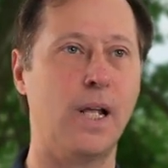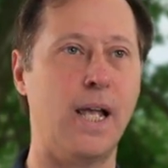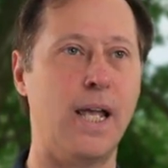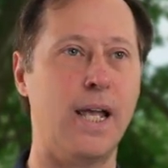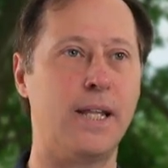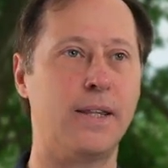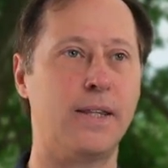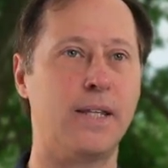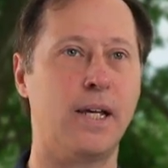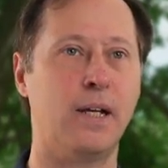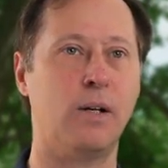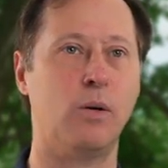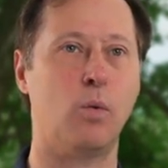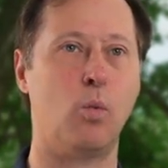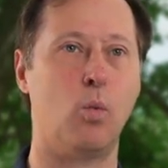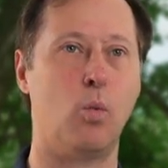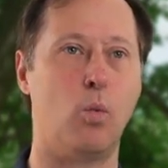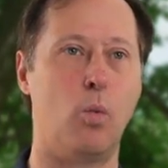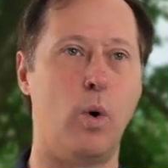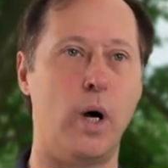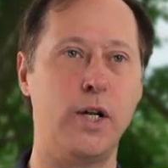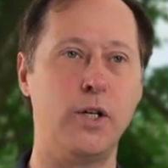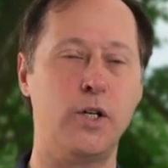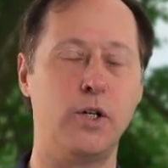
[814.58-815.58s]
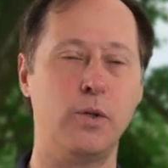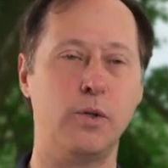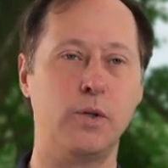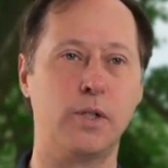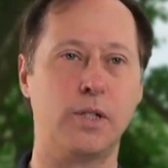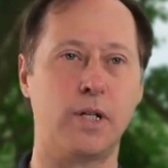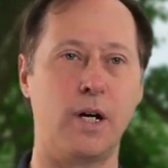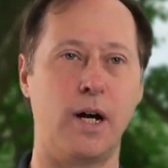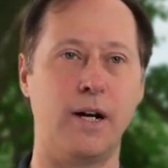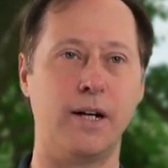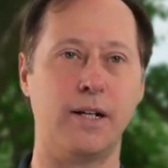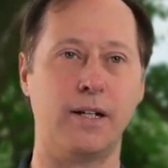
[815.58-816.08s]
And then once you
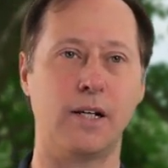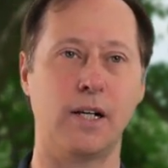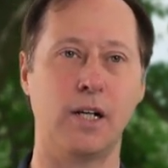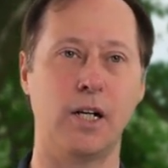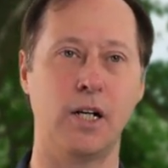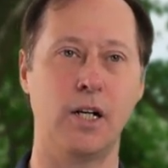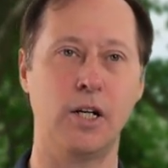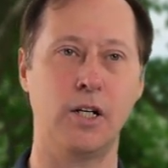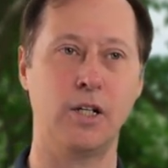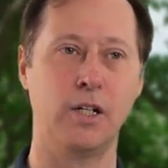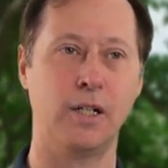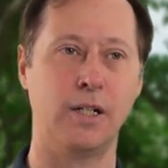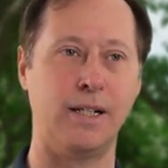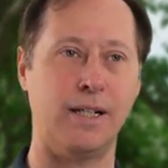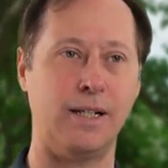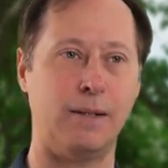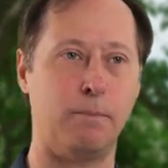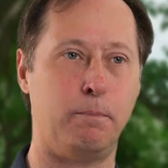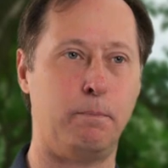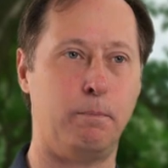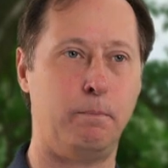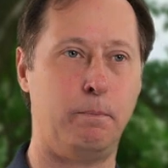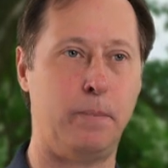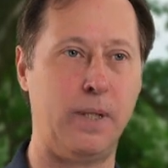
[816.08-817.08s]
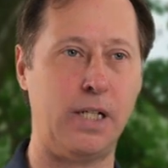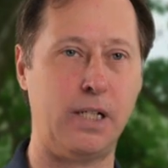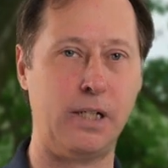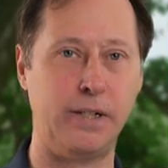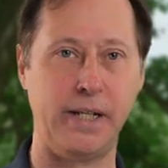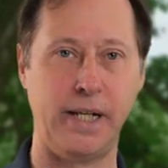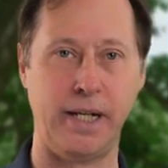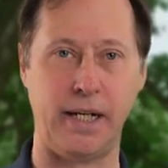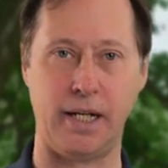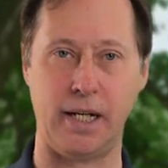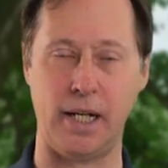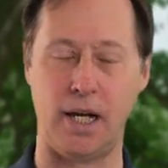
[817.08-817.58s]
start
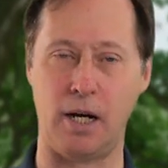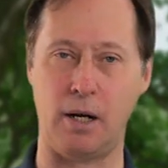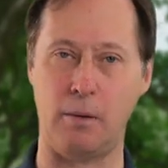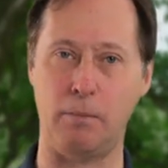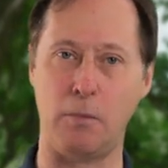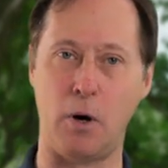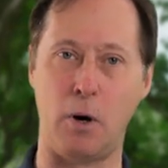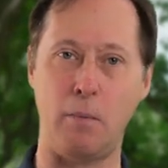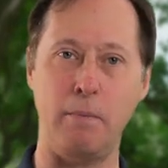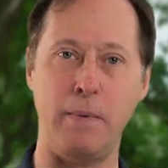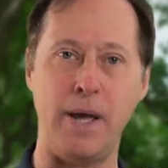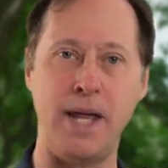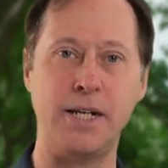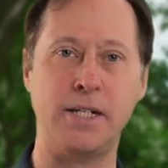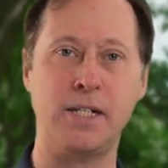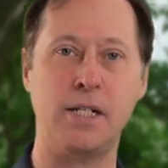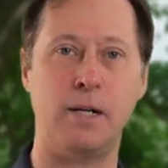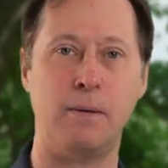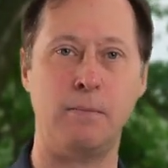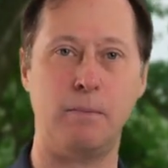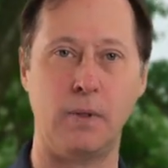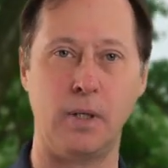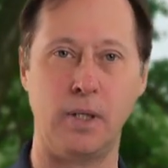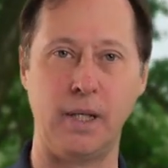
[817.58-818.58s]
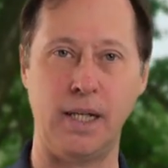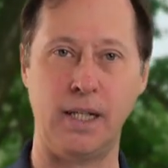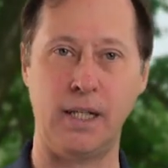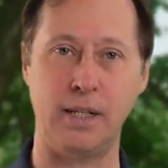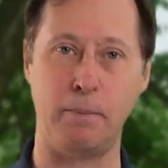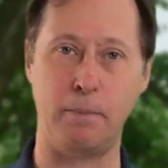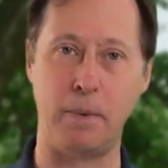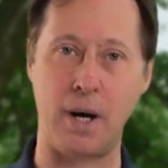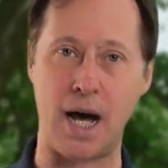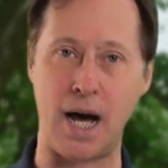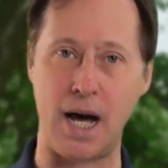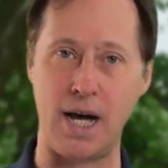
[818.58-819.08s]
building a momentum in the
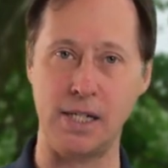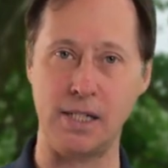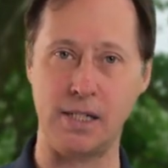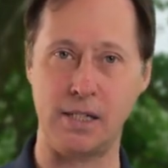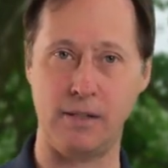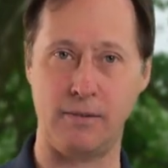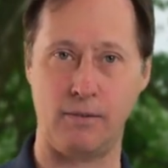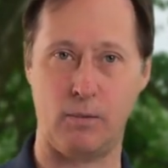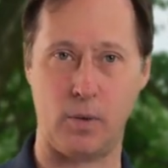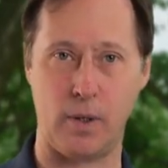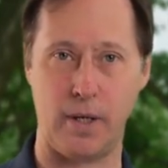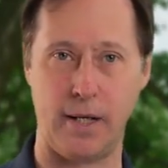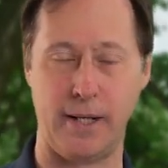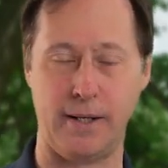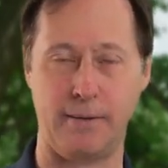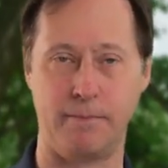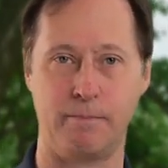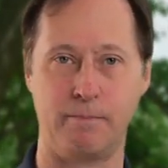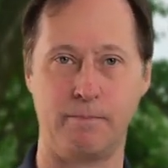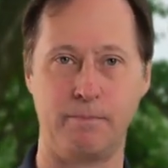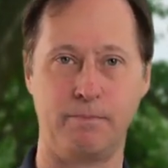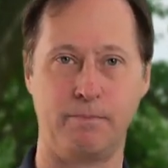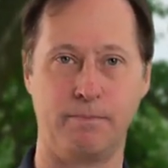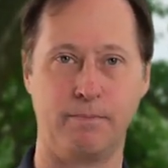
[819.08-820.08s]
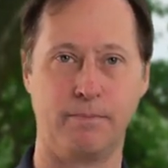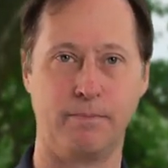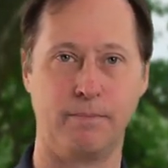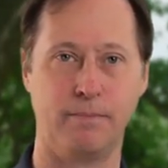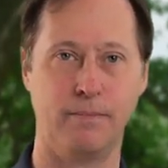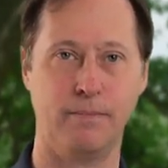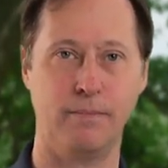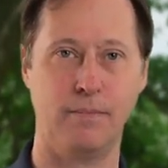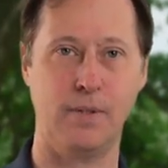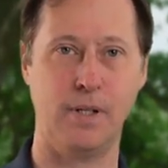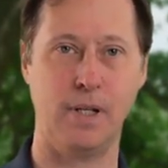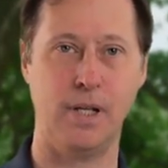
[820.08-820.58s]
positive way,
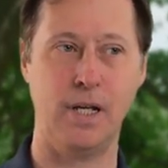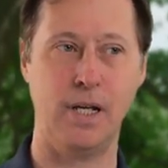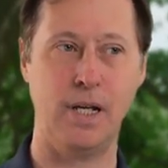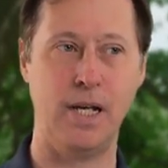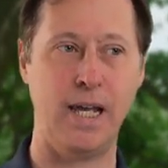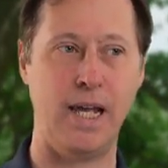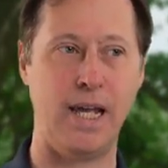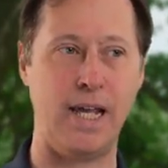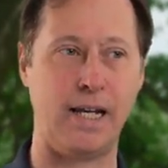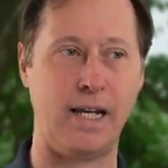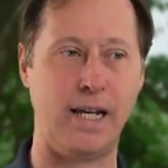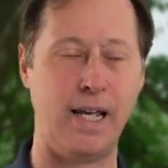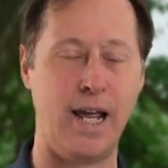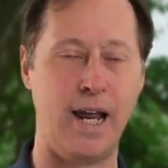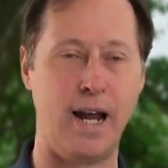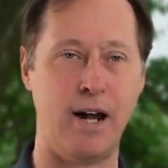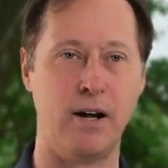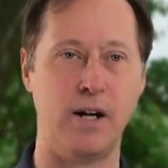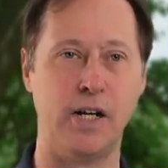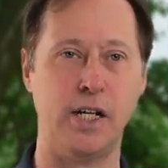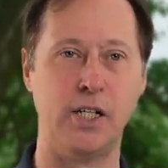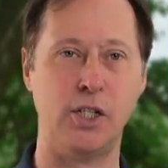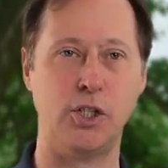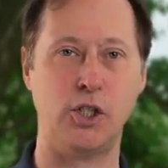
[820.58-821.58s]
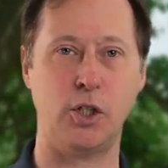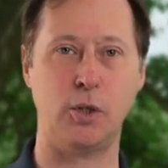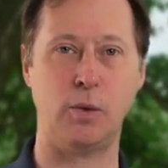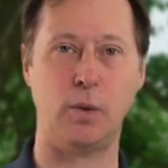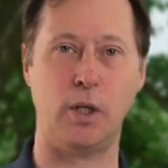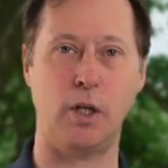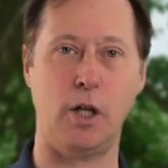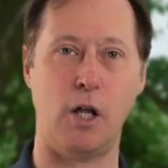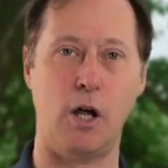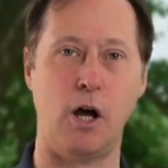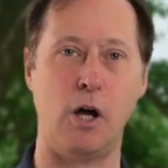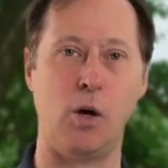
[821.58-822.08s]
it carries you
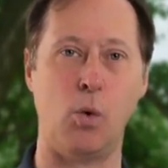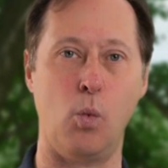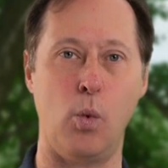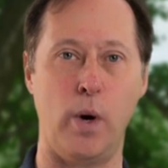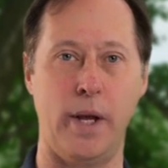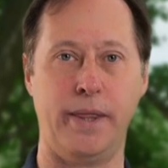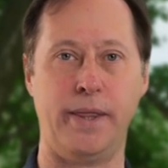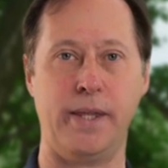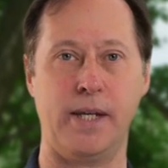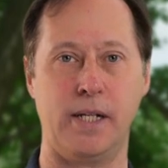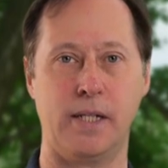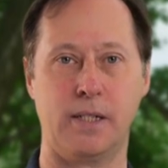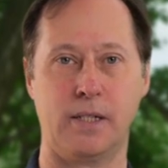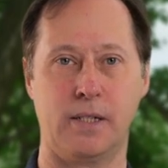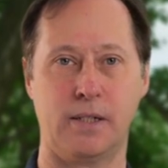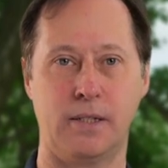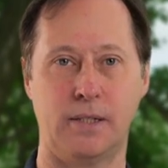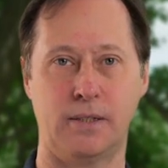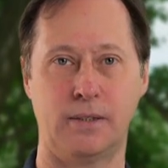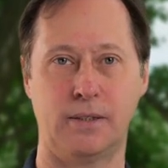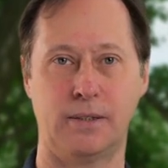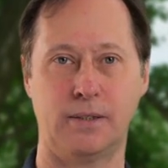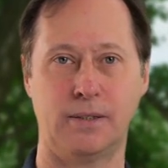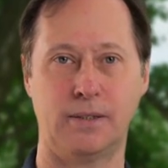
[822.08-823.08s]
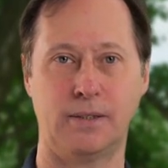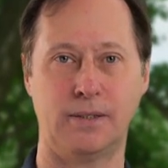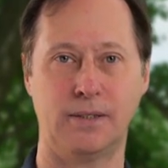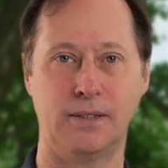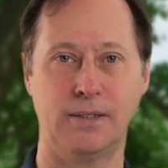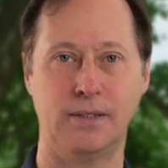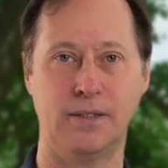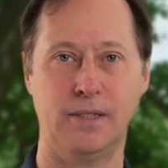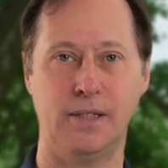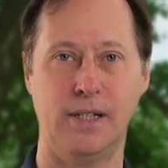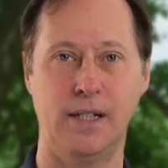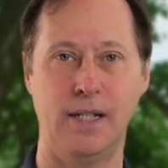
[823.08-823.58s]
along with it.
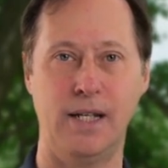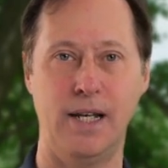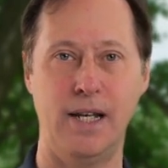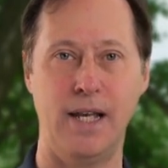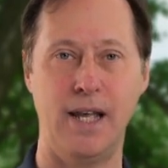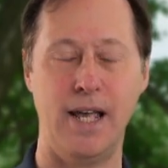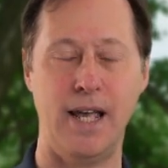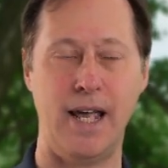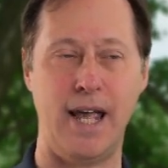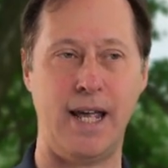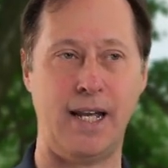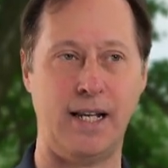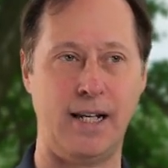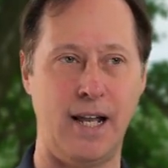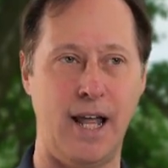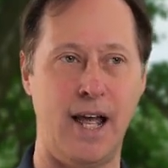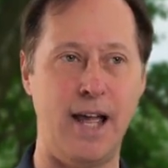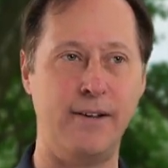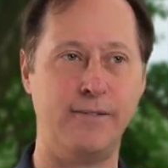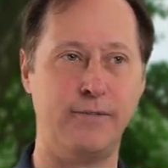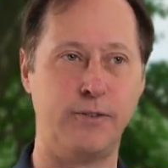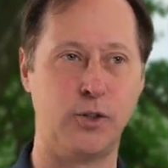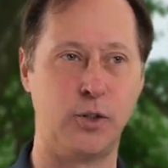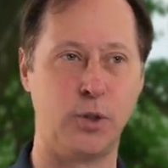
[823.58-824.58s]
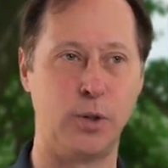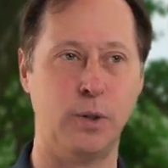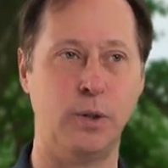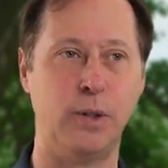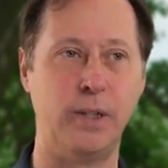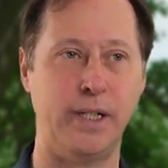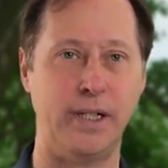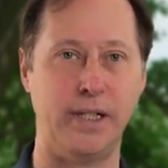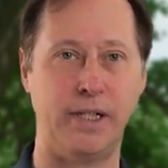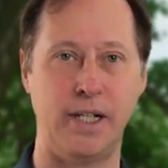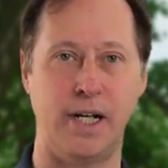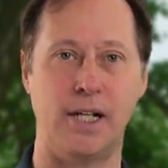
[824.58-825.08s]
And life
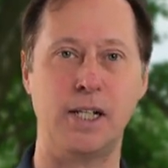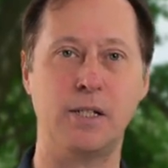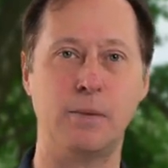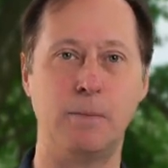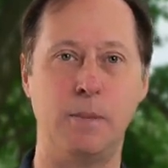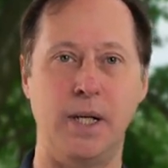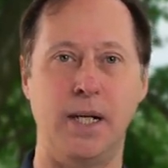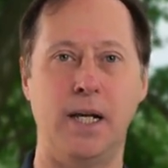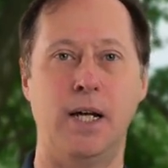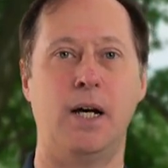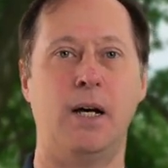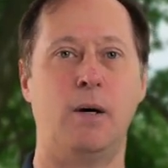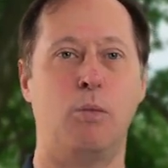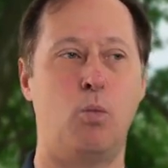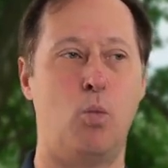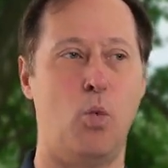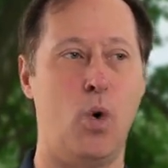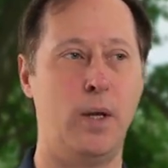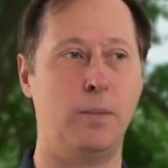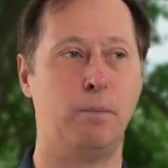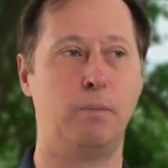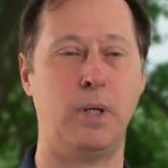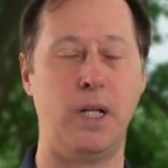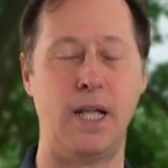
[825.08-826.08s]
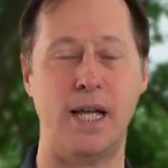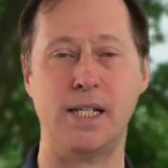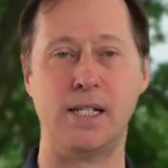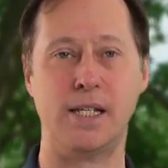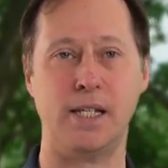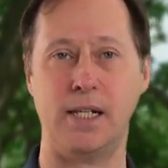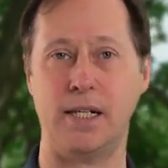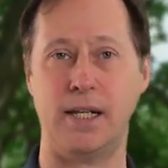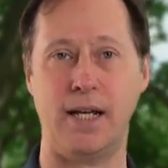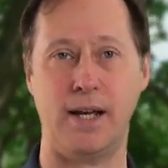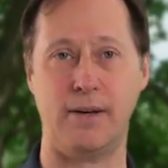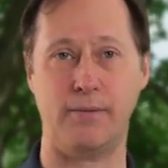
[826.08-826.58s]
truly does become one
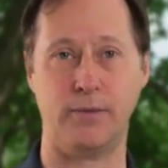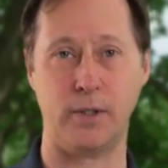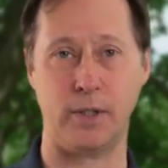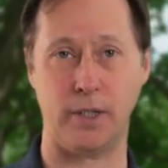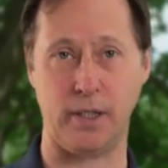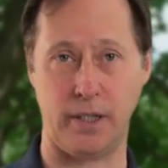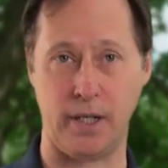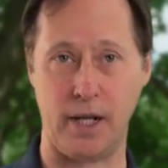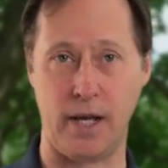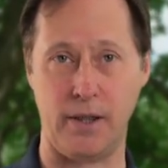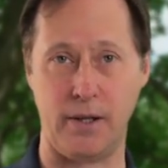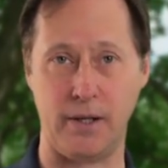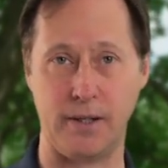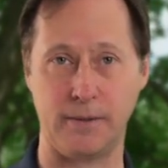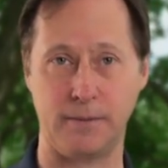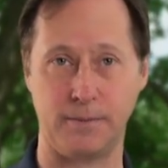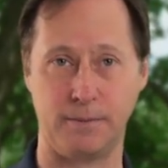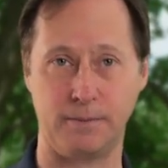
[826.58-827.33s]
blessing after another.